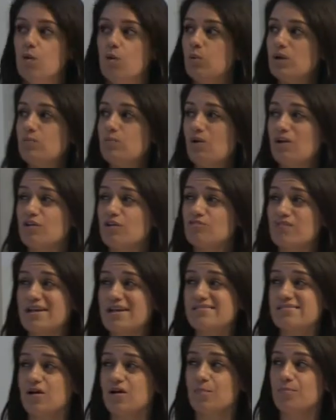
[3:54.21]
We want to
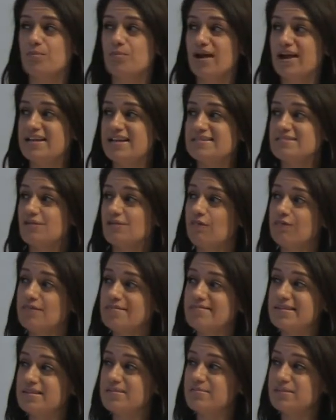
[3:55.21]
raise our brand.
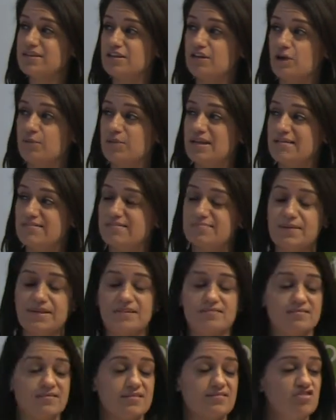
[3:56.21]
Obviously, you know, it's
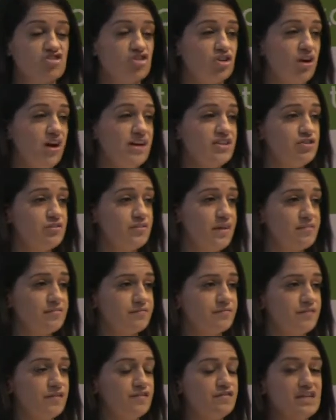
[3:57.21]
been since July
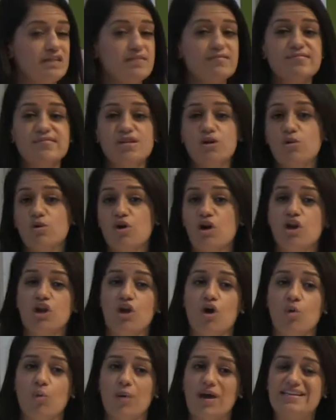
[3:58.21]
2015, still got a
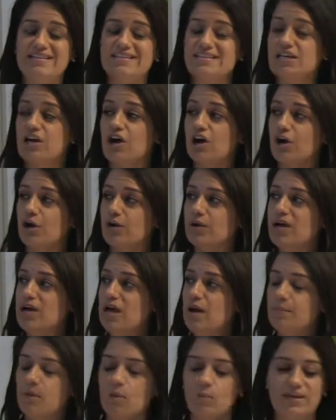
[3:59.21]
long way to go,
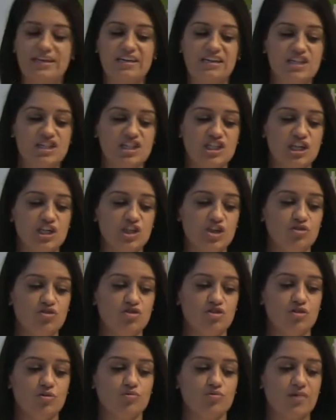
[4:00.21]
but we continue
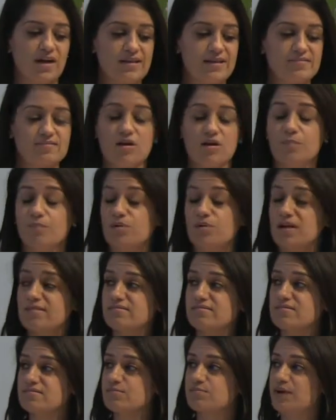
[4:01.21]
to raise our
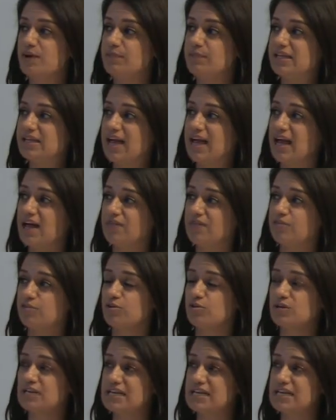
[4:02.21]
presence where we can through